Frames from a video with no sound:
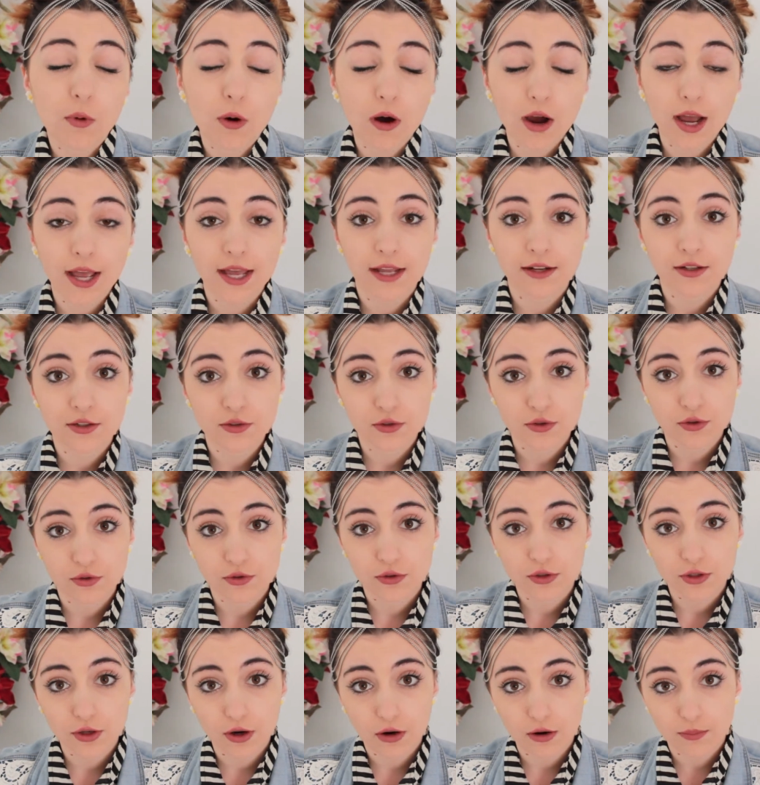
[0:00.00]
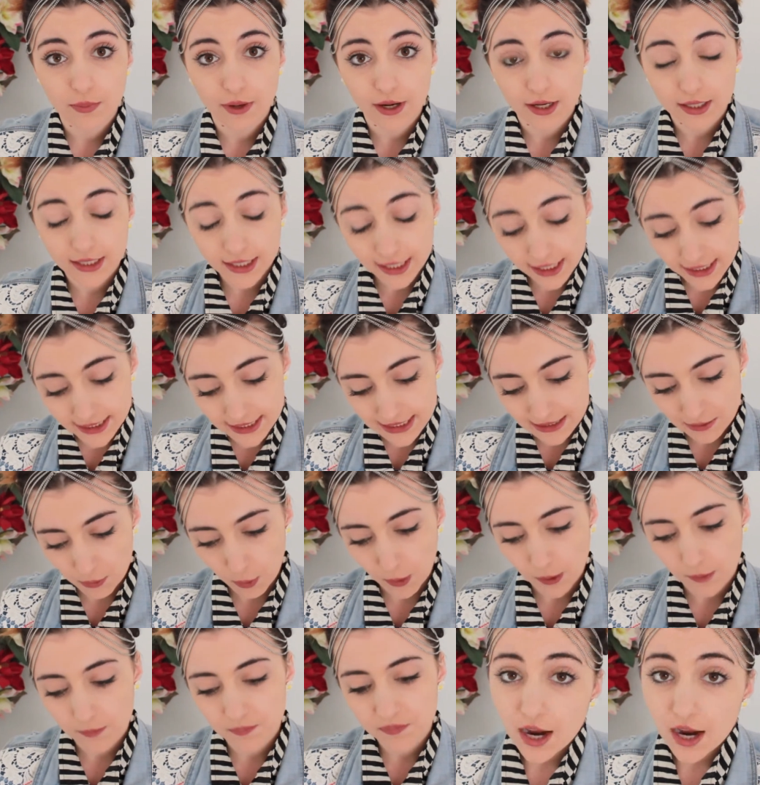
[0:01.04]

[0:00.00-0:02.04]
what I had to do to go about getting one.